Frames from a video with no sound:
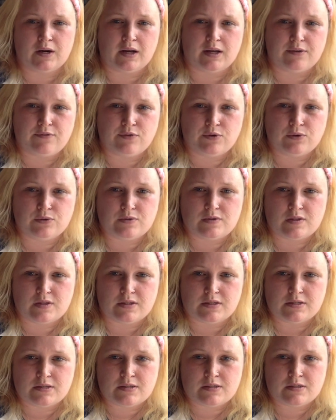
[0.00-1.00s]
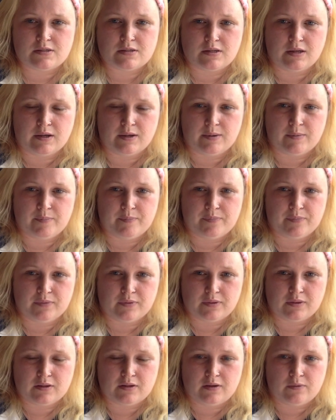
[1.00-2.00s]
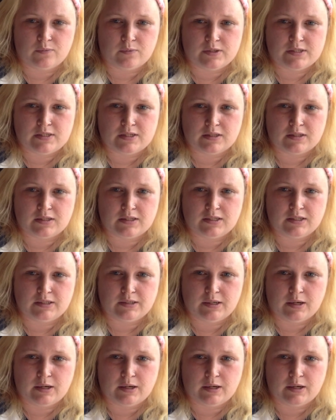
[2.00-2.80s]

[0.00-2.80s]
I've used this um, recently.